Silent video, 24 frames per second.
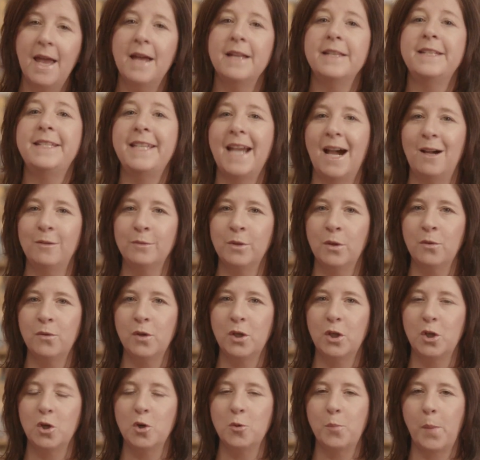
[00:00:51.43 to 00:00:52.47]
Download
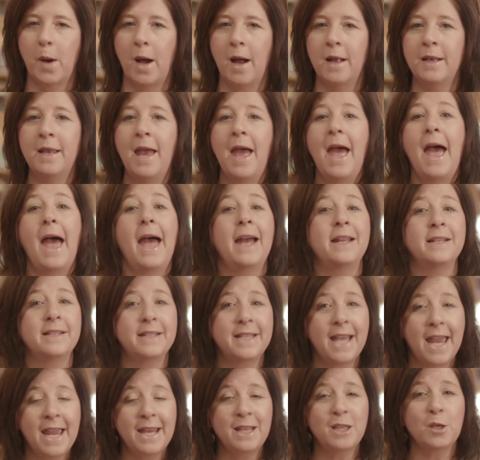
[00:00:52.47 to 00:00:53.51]
the coupon and
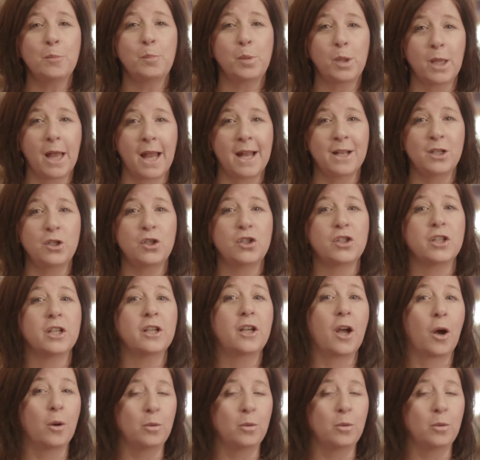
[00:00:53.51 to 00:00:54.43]
take the pledge to go